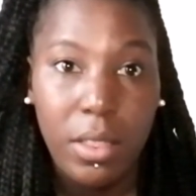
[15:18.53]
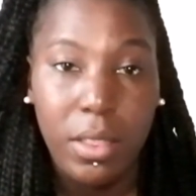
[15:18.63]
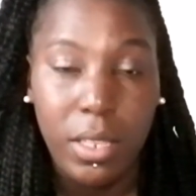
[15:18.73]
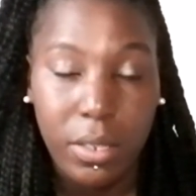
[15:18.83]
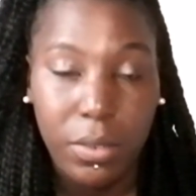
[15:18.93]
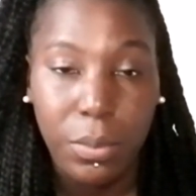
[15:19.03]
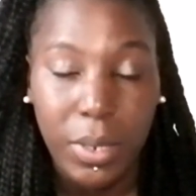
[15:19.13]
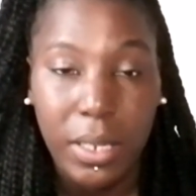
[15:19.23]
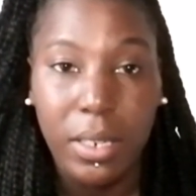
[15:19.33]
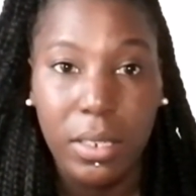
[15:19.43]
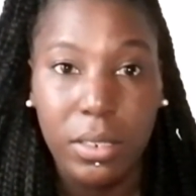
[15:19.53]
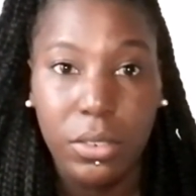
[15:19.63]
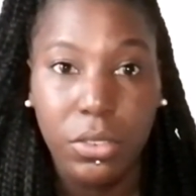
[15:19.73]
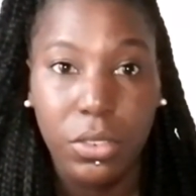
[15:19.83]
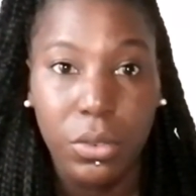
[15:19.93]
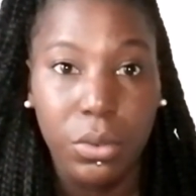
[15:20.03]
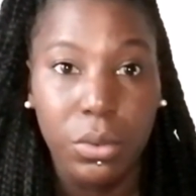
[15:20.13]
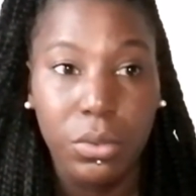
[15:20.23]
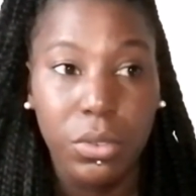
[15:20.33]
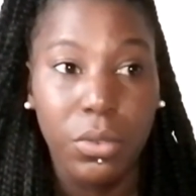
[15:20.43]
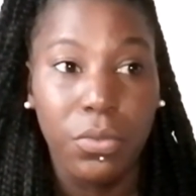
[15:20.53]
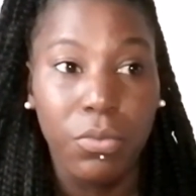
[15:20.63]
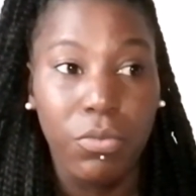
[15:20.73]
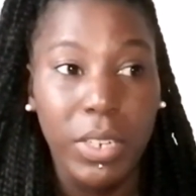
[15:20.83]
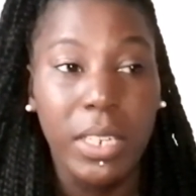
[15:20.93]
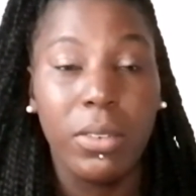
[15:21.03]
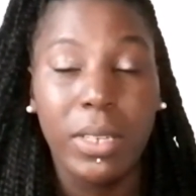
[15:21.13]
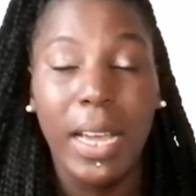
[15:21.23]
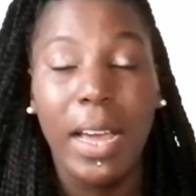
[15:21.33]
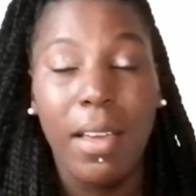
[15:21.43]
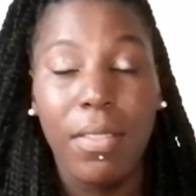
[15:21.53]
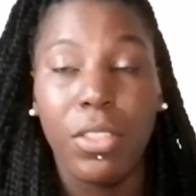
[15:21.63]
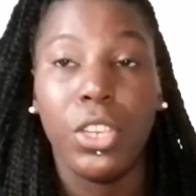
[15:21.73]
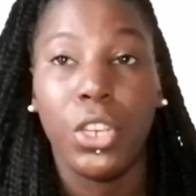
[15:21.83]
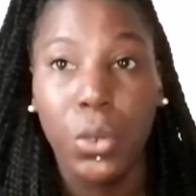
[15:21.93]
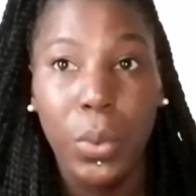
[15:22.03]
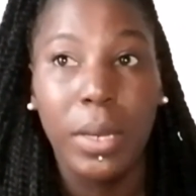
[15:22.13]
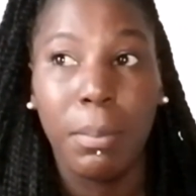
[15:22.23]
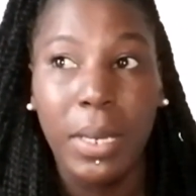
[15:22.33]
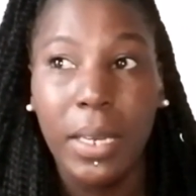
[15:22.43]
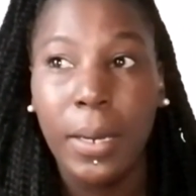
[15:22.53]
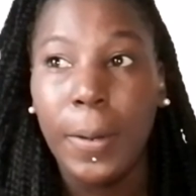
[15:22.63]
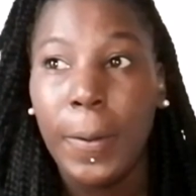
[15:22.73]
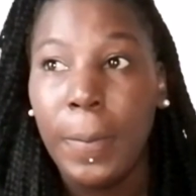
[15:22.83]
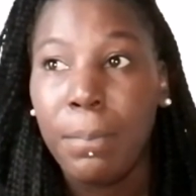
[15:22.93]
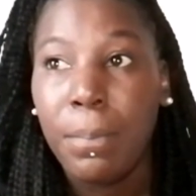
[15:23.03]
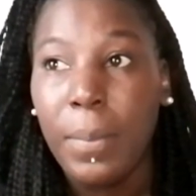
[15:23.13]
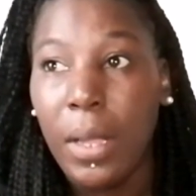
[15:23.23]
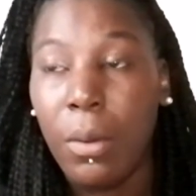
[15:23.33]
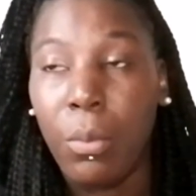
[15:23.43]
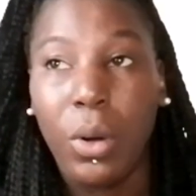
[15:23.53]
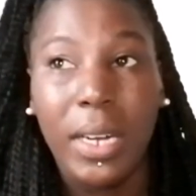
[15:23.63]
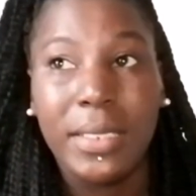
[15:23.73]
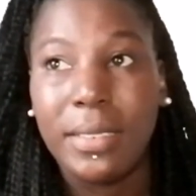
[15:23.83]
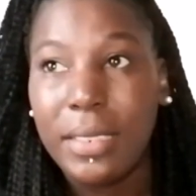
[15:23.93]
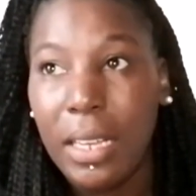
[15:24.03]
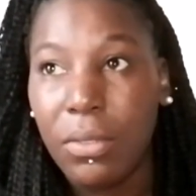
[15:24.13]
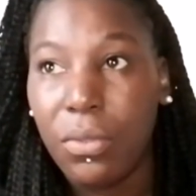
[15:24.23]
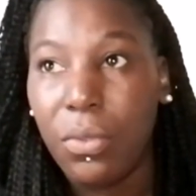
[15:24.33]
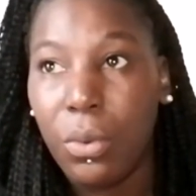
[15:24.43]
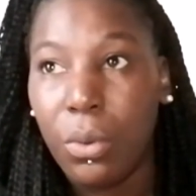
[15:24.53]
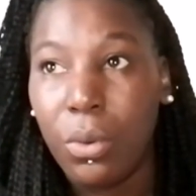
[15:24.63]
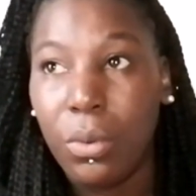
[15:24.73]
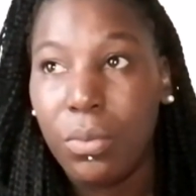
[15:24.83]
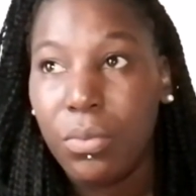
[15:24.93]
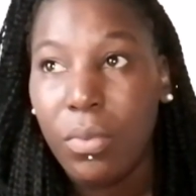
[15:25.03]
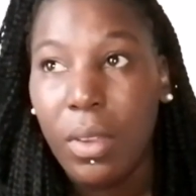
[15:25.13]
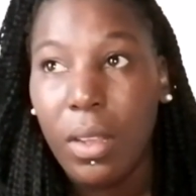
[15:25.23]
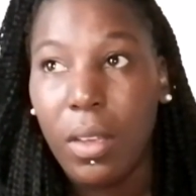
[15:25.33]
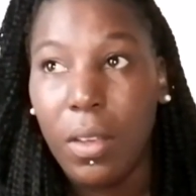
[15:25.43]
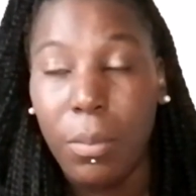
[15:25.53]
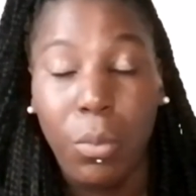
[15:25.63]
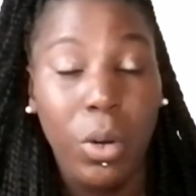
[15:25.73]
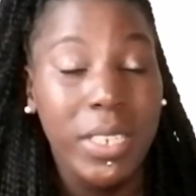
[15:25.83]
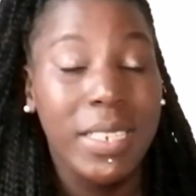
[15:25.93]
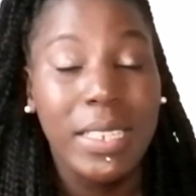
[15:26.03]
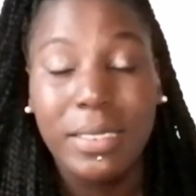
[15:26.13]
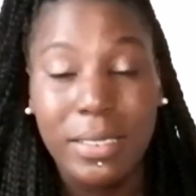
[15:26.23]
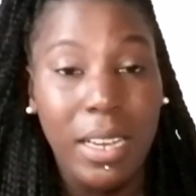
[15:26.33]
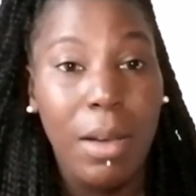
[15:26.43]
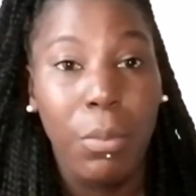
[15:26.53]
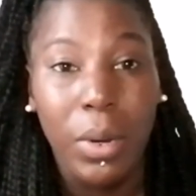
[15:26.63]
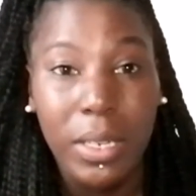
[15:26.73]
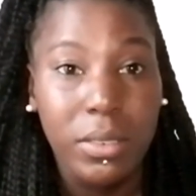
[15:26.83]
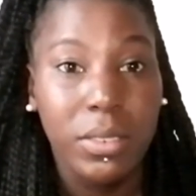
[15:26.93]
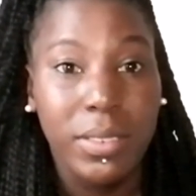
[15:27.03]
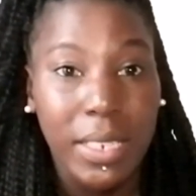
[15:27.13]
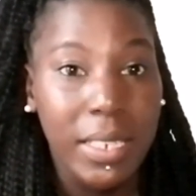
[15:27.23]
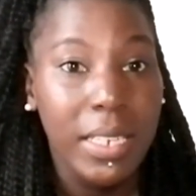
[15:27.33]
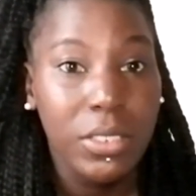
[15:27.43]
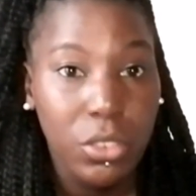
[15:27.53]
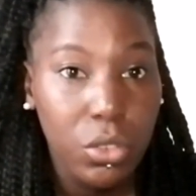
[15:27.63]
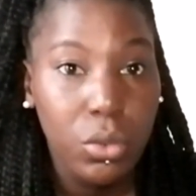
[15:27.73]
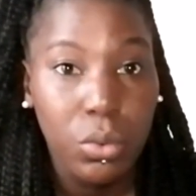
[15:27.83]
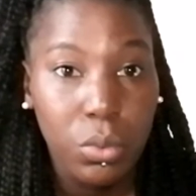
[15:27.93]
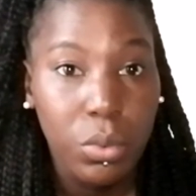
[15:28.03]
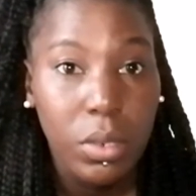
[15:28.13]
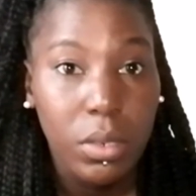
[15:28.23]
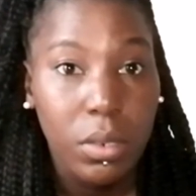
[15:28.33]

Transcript: this week to really look at the you in me and what I stand for, and what yeses I'm willing to say yes to,